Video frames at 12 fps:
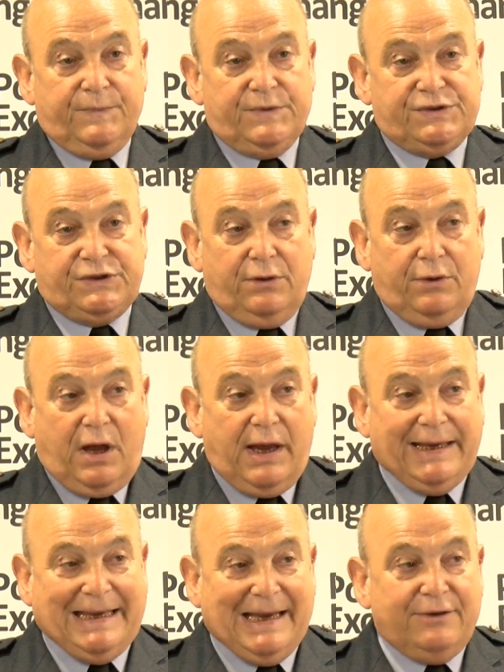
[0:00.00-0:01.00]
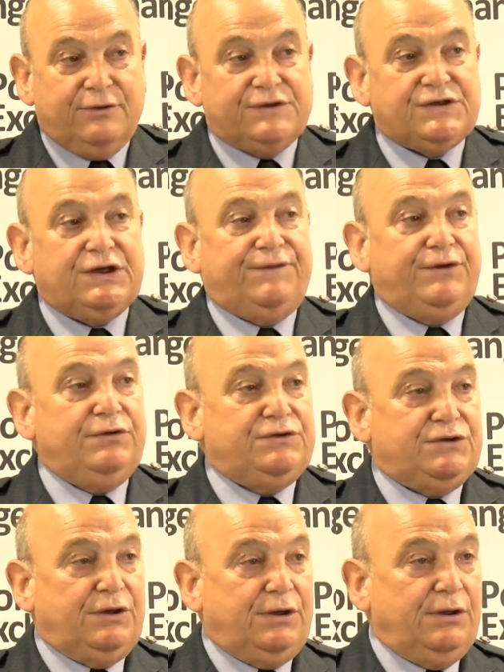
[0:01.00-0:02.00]
So I cannot see a
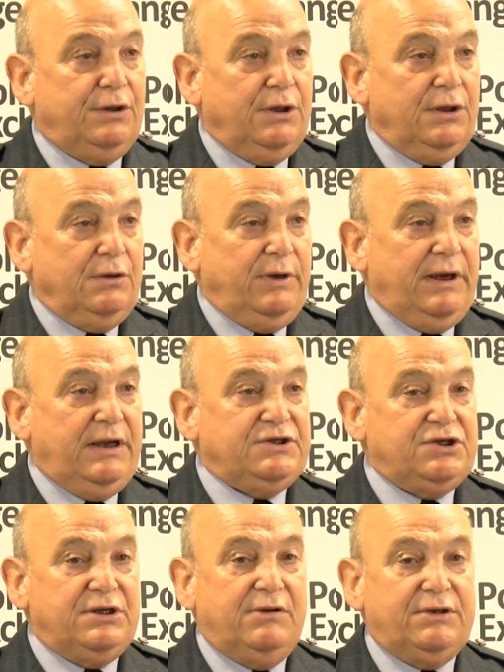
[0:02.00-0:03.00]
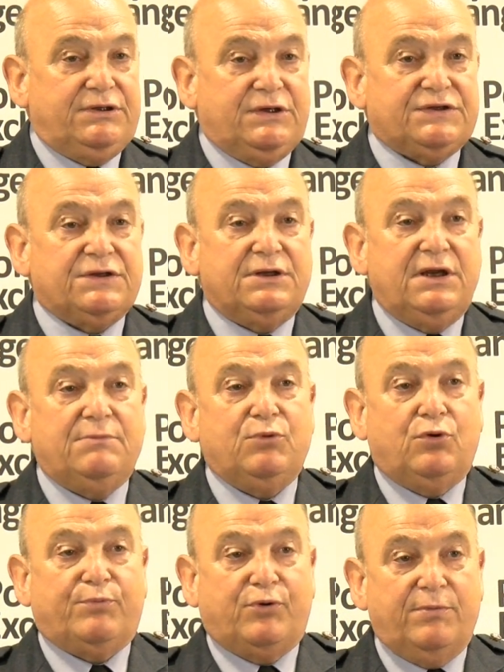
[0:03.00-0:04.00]
future where engineering doesn't need
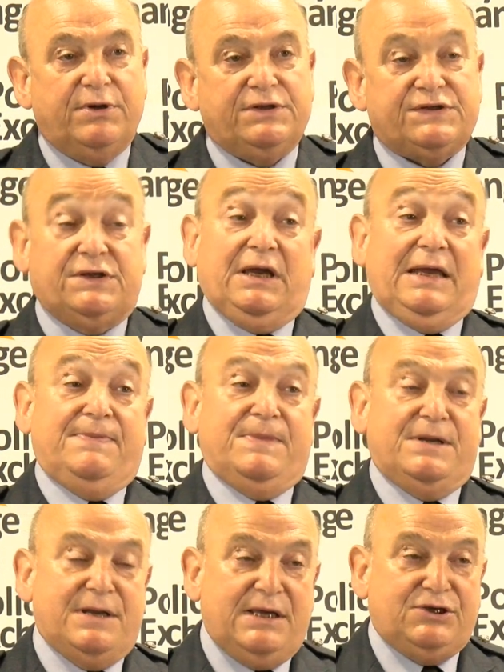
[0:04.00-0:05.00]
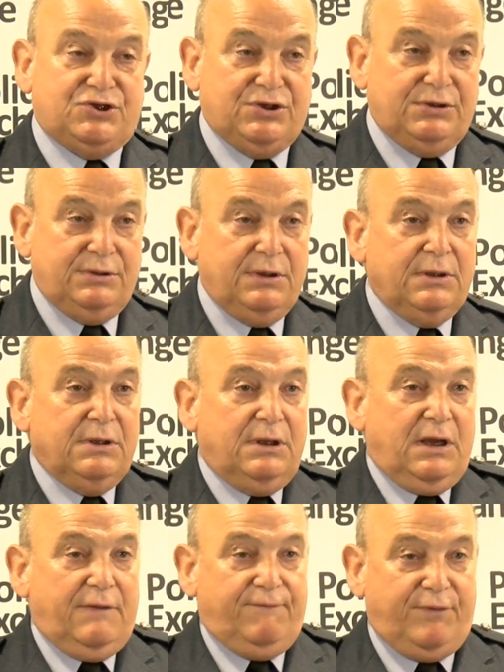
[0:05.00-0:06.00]
more prominence in the nation,
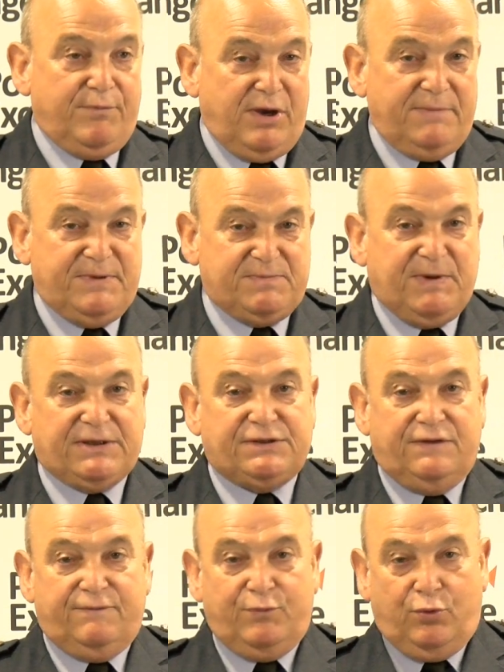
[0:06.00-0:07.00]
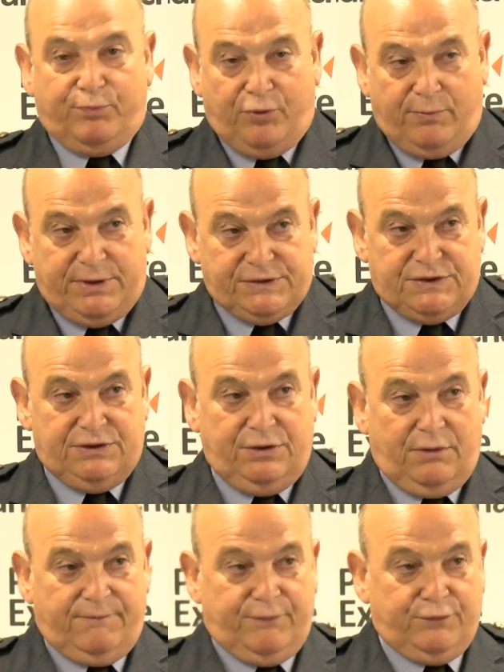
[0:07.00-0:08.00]
and from my perspective, more prominence in the
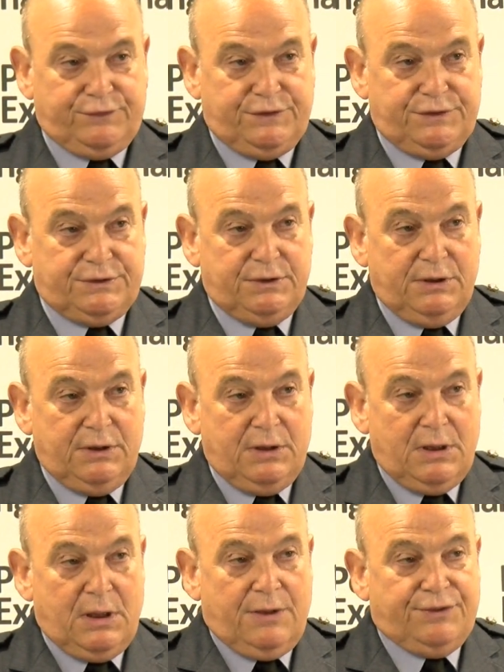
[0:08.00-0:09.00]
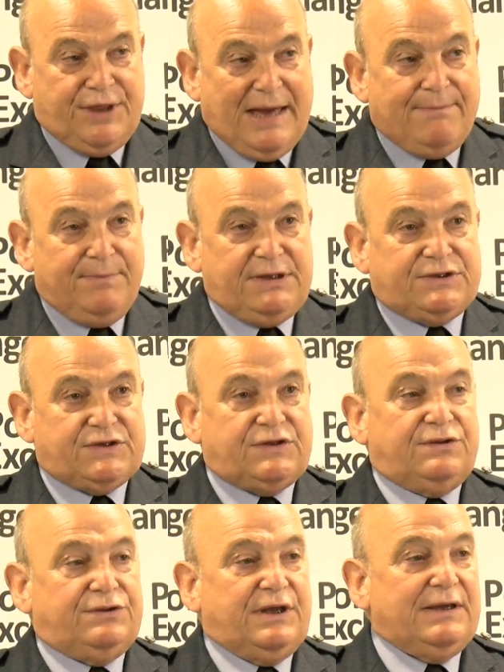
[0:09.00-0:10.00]
armed forces. That means us to
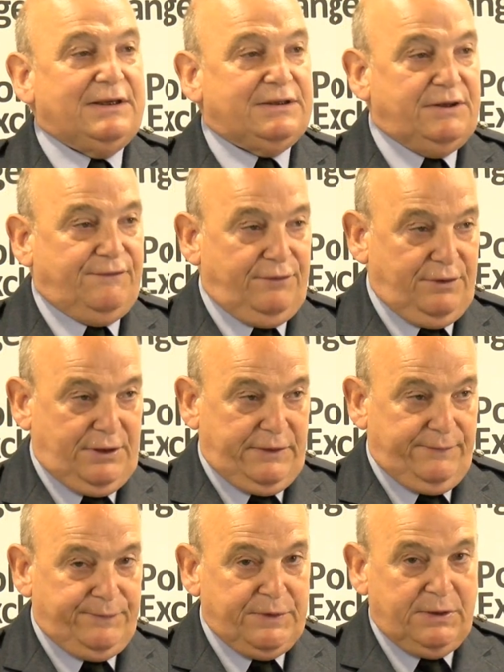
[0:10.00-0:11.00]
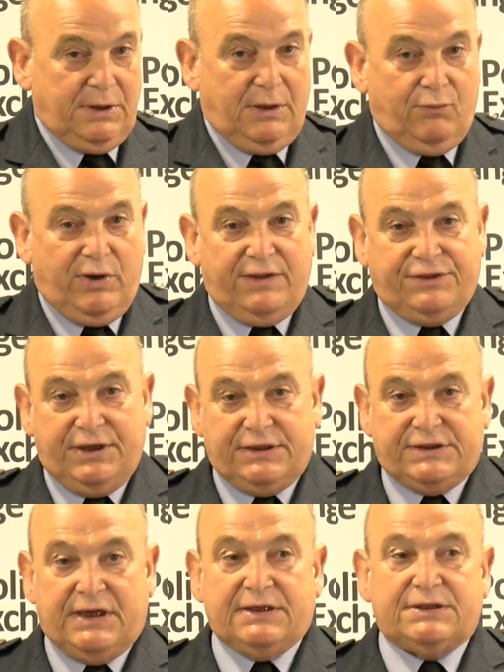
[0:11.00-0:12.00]
think differently. And where think
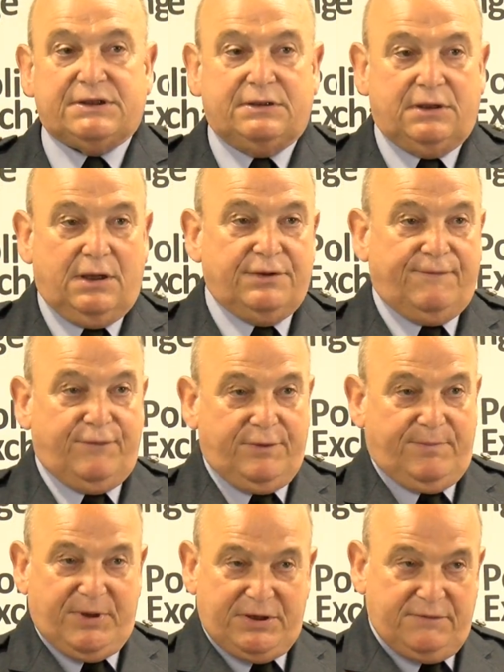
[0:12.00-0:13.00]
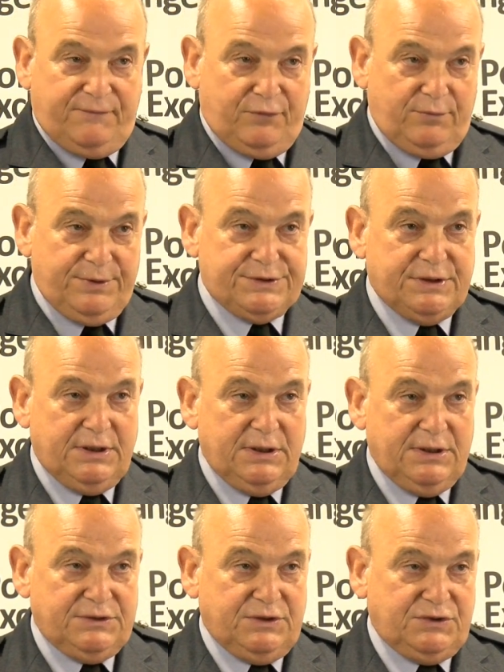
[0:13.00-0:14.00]
tanks and other opinion formers
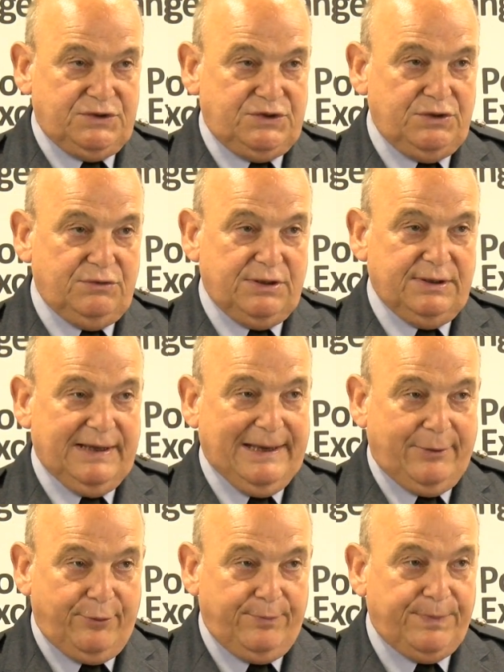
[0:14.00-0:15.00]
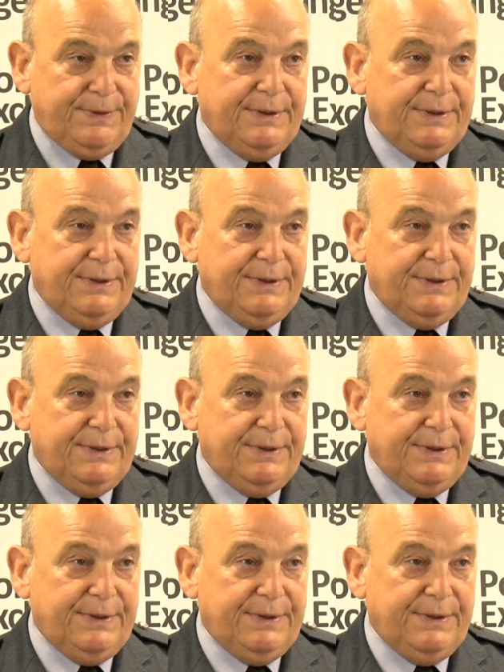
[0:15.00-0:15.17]
such as you can help